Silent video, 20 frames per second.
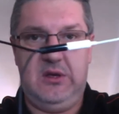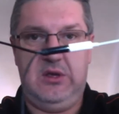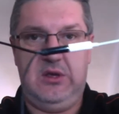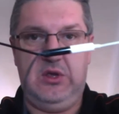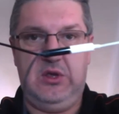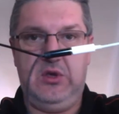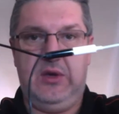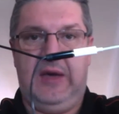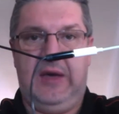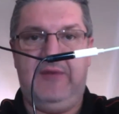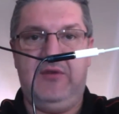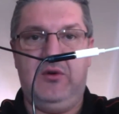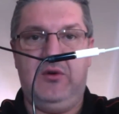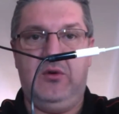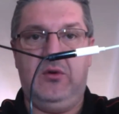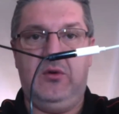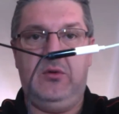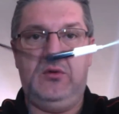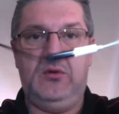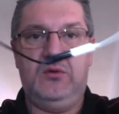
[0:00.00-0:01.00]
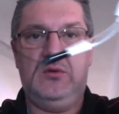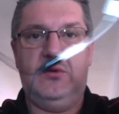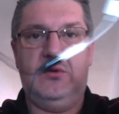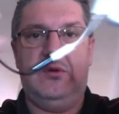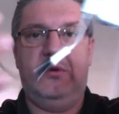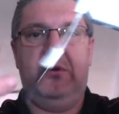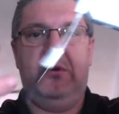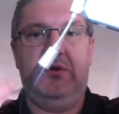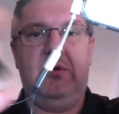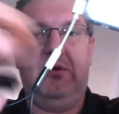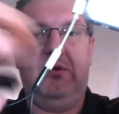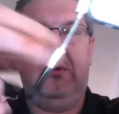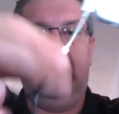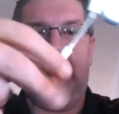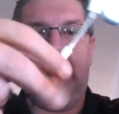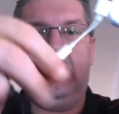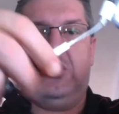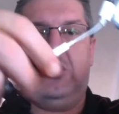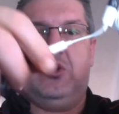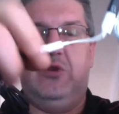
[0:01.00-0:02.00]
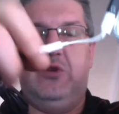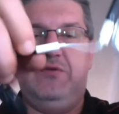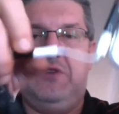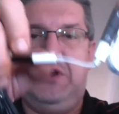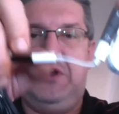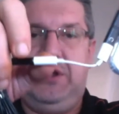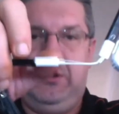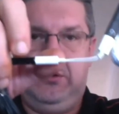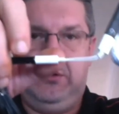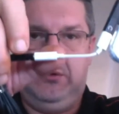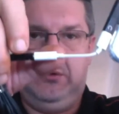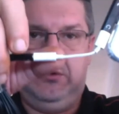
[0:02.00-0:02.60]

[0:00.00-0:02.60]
you have your converter,